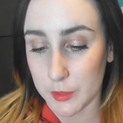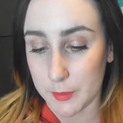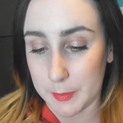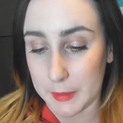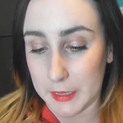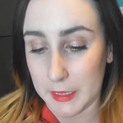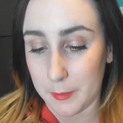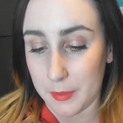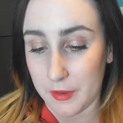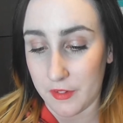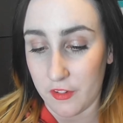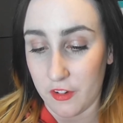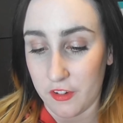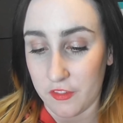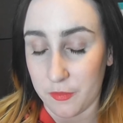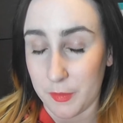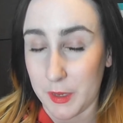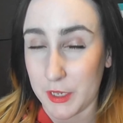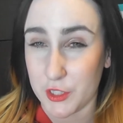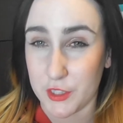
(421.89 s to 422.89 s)
up a little bit of
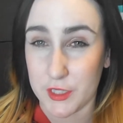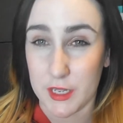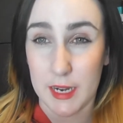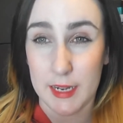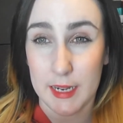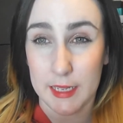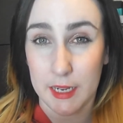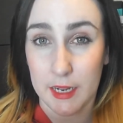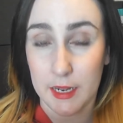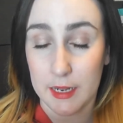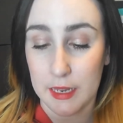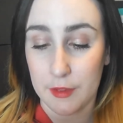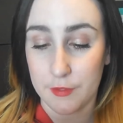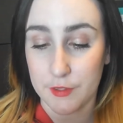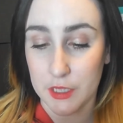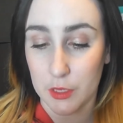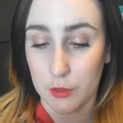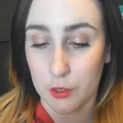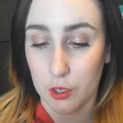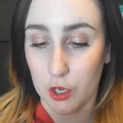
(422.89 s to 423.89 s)
information that I kind of
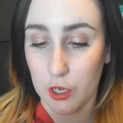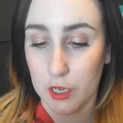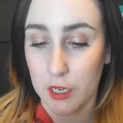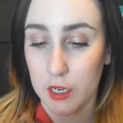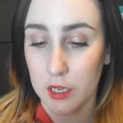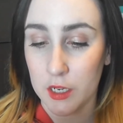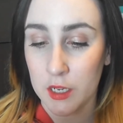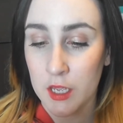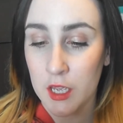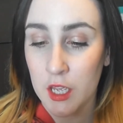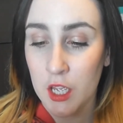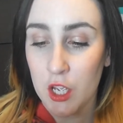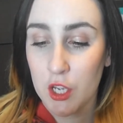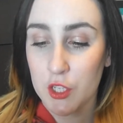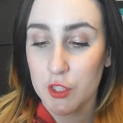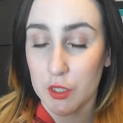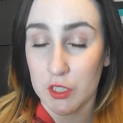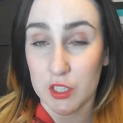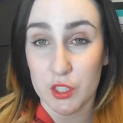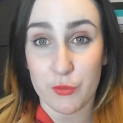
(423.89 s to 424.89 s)
left out earlier,
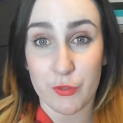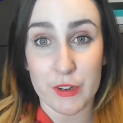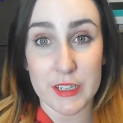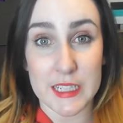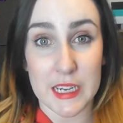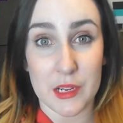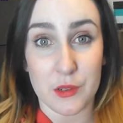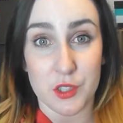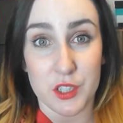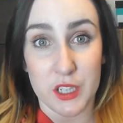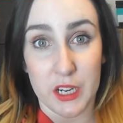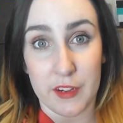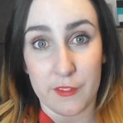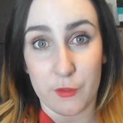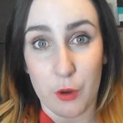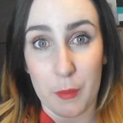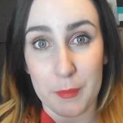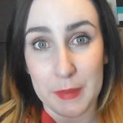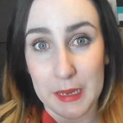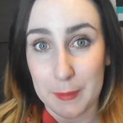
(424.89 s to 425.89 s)
so I'll just read out kind of
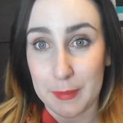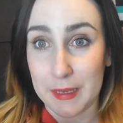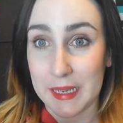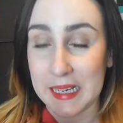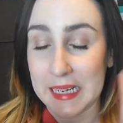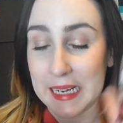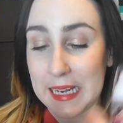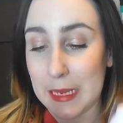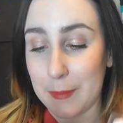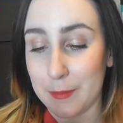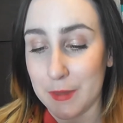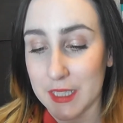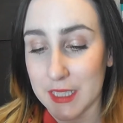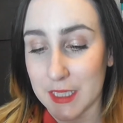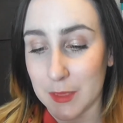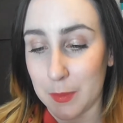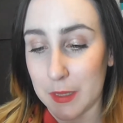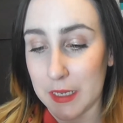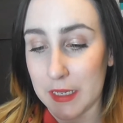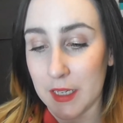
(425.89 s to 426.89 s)
what Maybelline claimed this
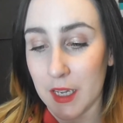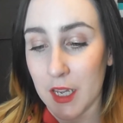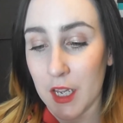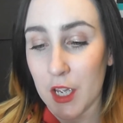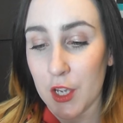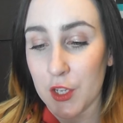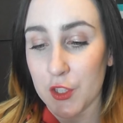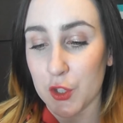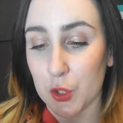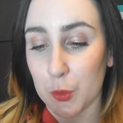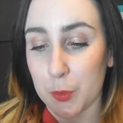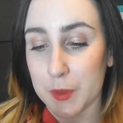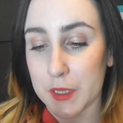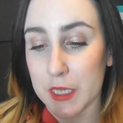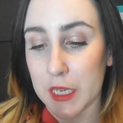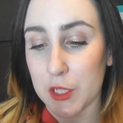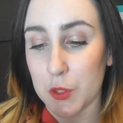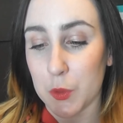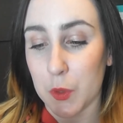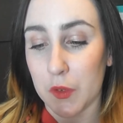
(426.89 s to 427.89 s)
to be.
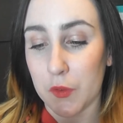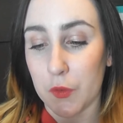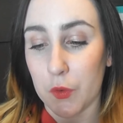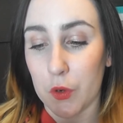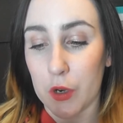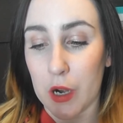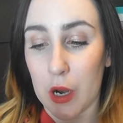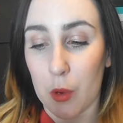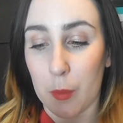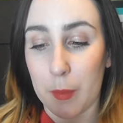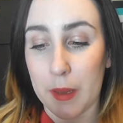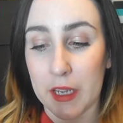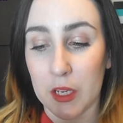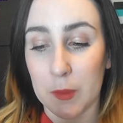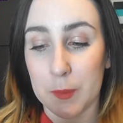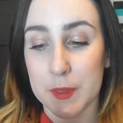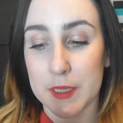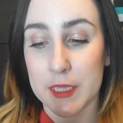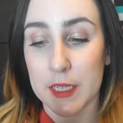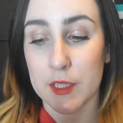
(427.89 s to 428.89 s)
Superstay 24-hour
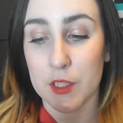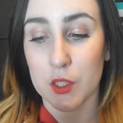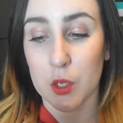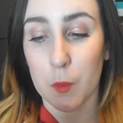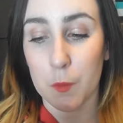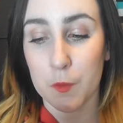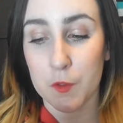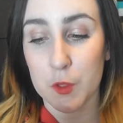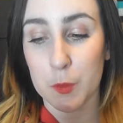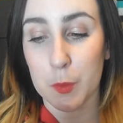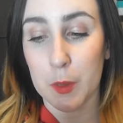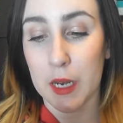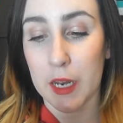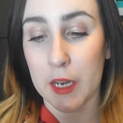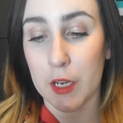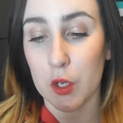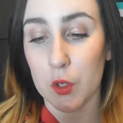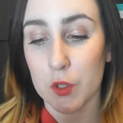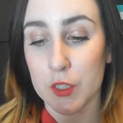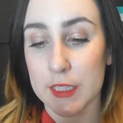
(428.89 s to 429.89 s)
makeup stays comfortable
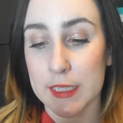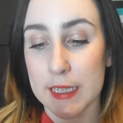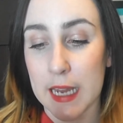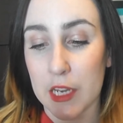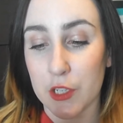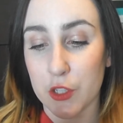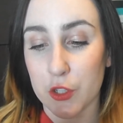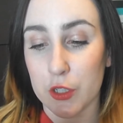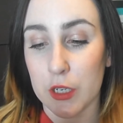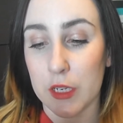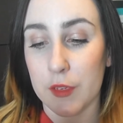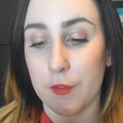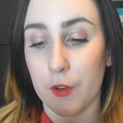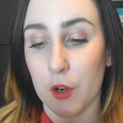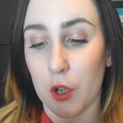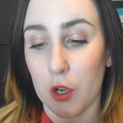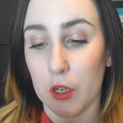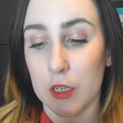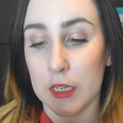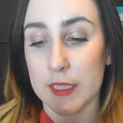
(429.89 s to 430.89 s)
and looks naturally
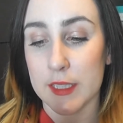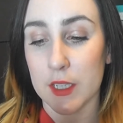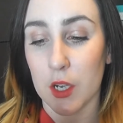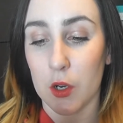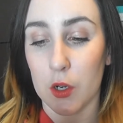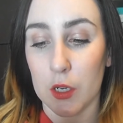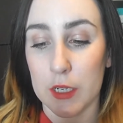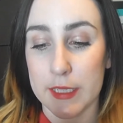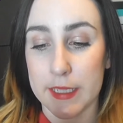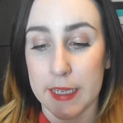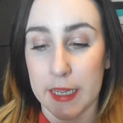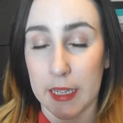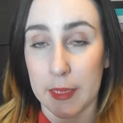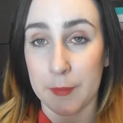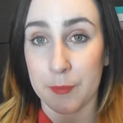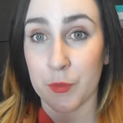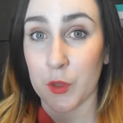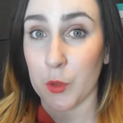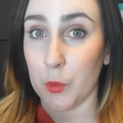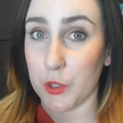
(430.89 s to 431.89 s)
flawless all
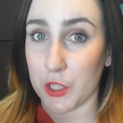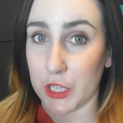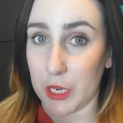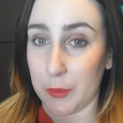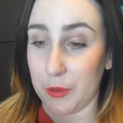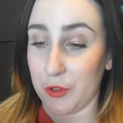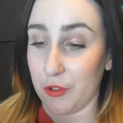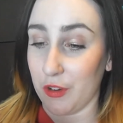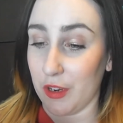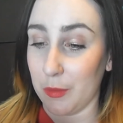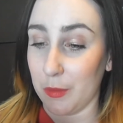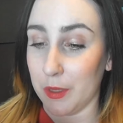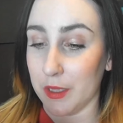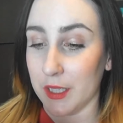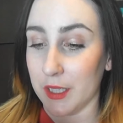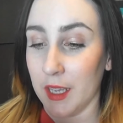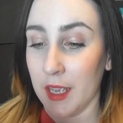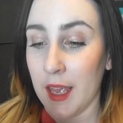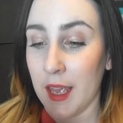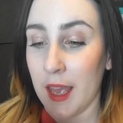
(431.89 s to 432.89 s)
day, which I would agree
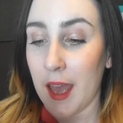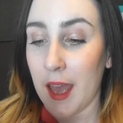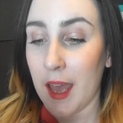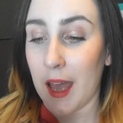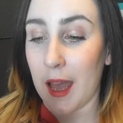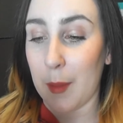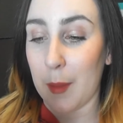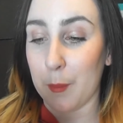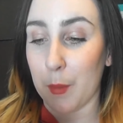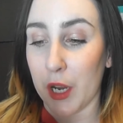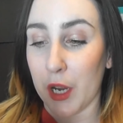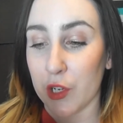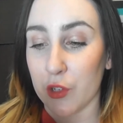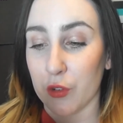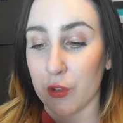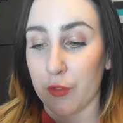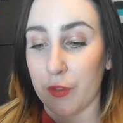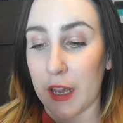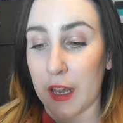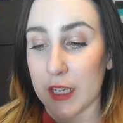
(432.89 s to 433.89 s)
with.
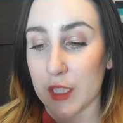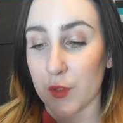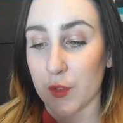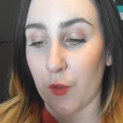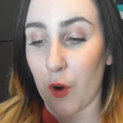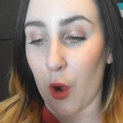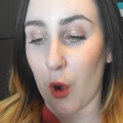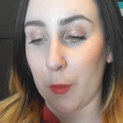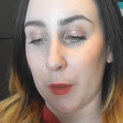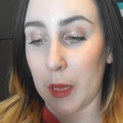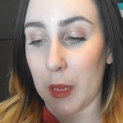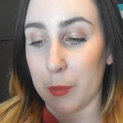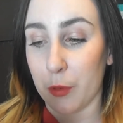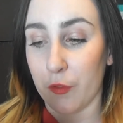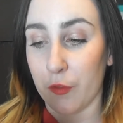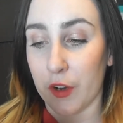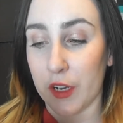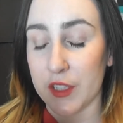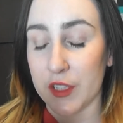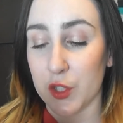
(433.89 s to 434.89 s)
Microflex formula
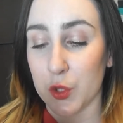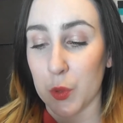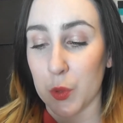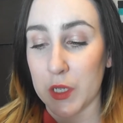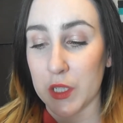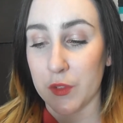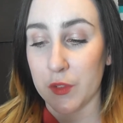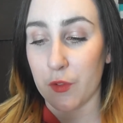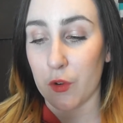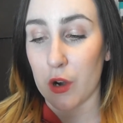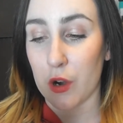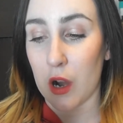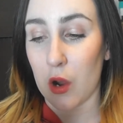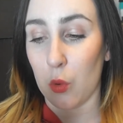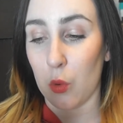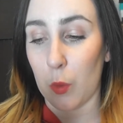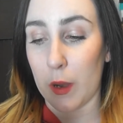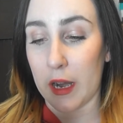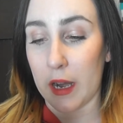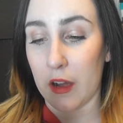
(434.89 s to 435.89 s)
provides 24-hour
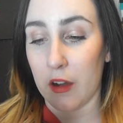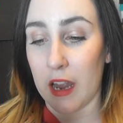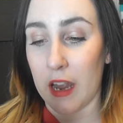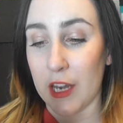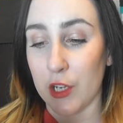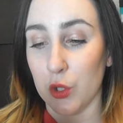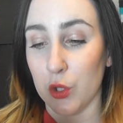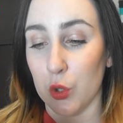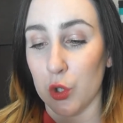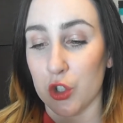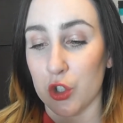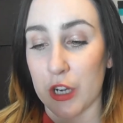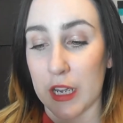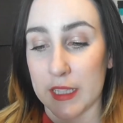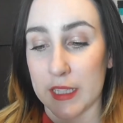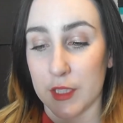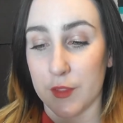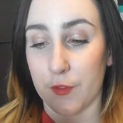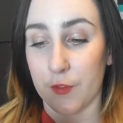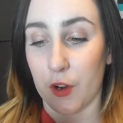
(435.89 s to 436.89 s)
wear and no
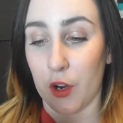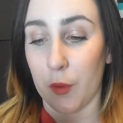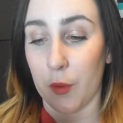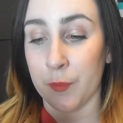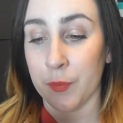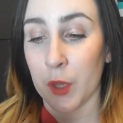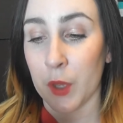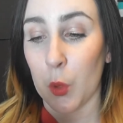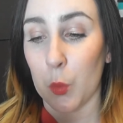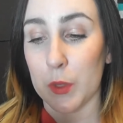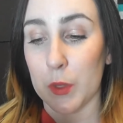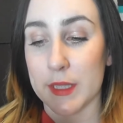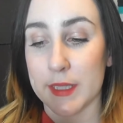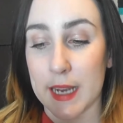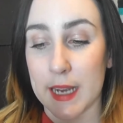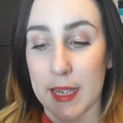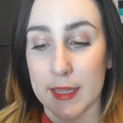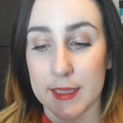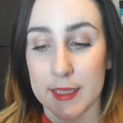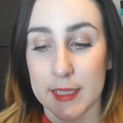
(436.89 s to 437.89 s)
transfer,
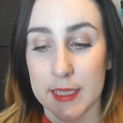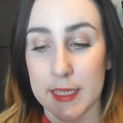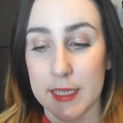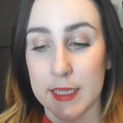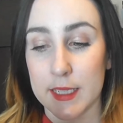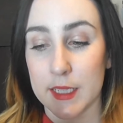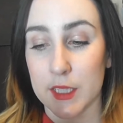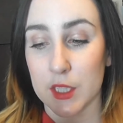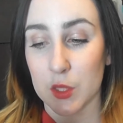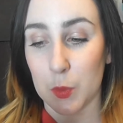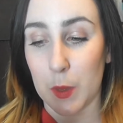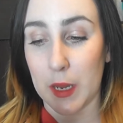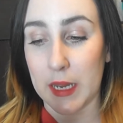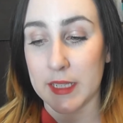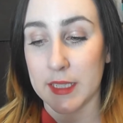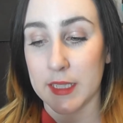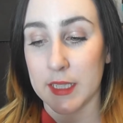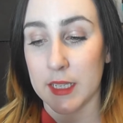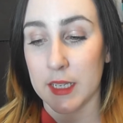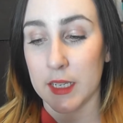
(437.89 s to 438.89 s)
withstands heat,
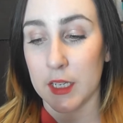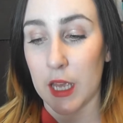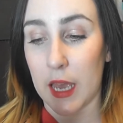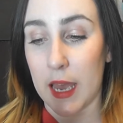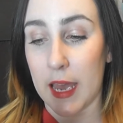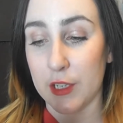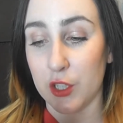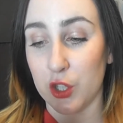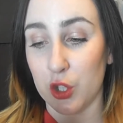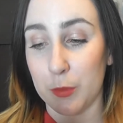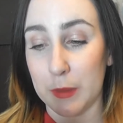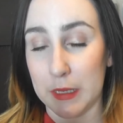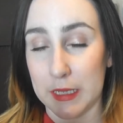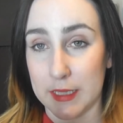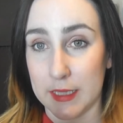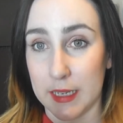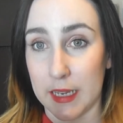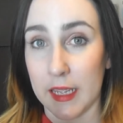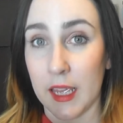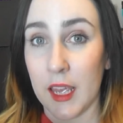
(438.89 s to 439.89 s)
sweat and
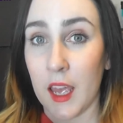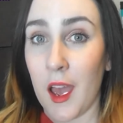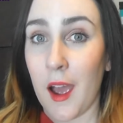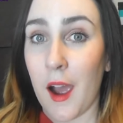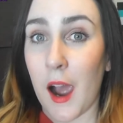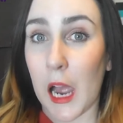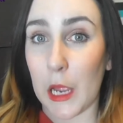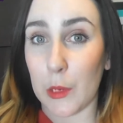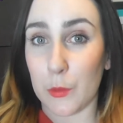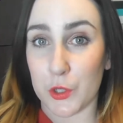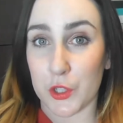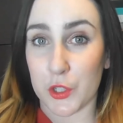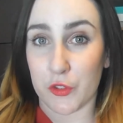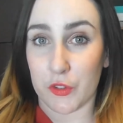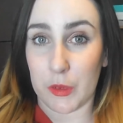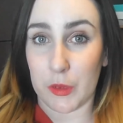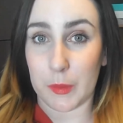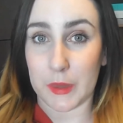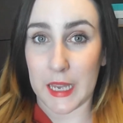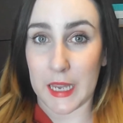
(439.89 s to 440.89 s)
humidity. I would
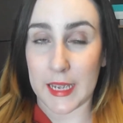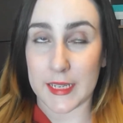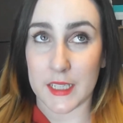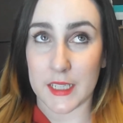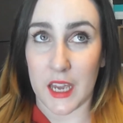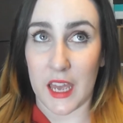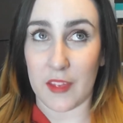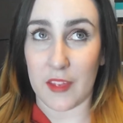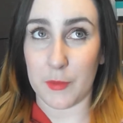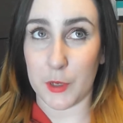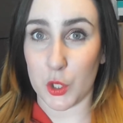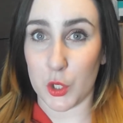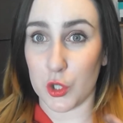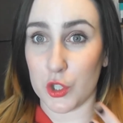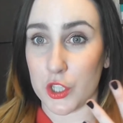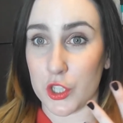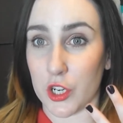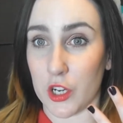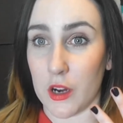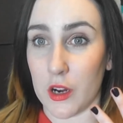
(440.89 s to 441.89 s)
agree with that. I have been
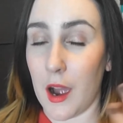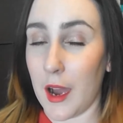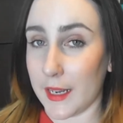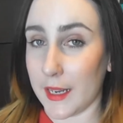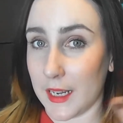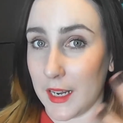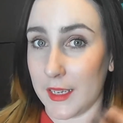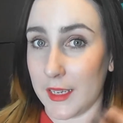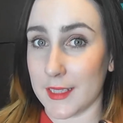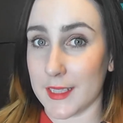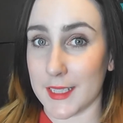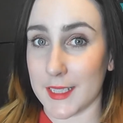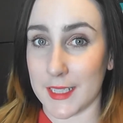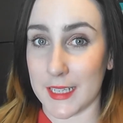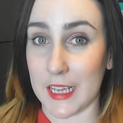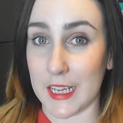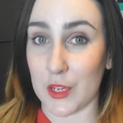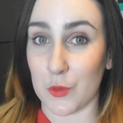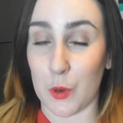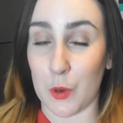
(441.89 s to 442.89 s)
under hot lights
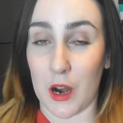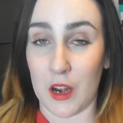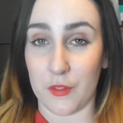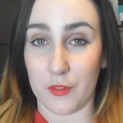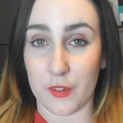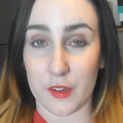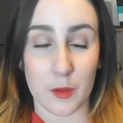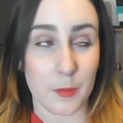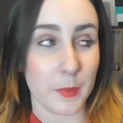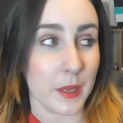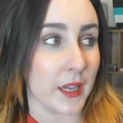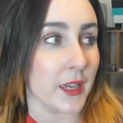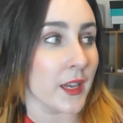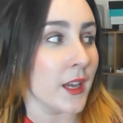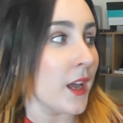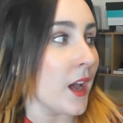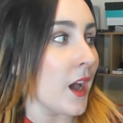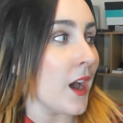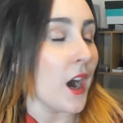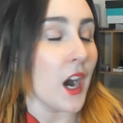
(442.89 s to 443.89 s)
today while filming.
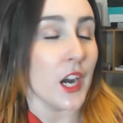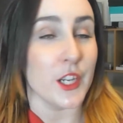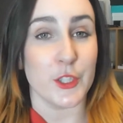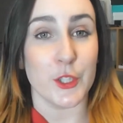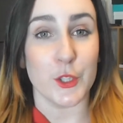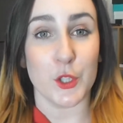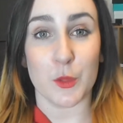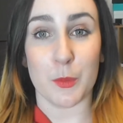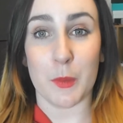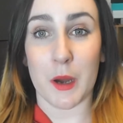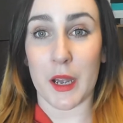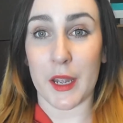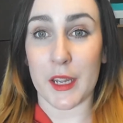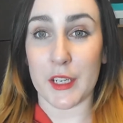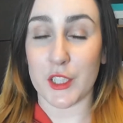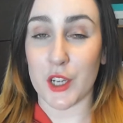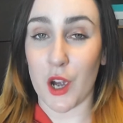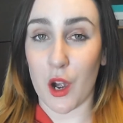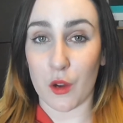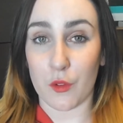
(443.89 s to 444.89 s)
I took my
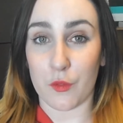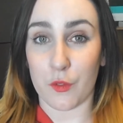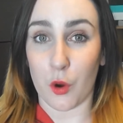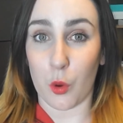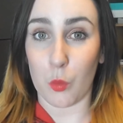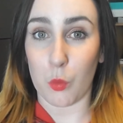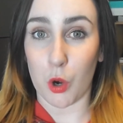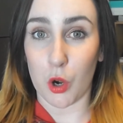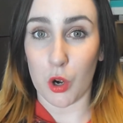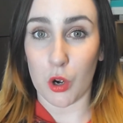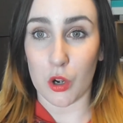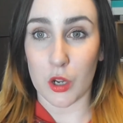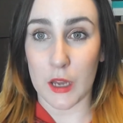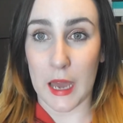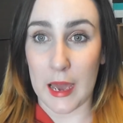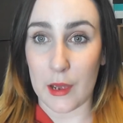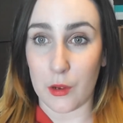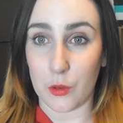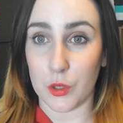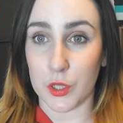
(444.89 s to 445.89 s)
dog for a walk
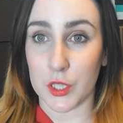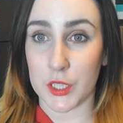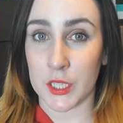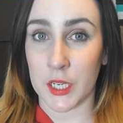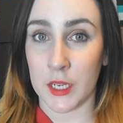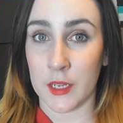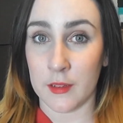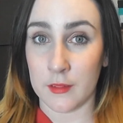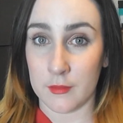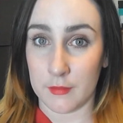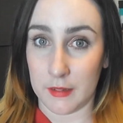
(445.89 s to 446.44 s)
out,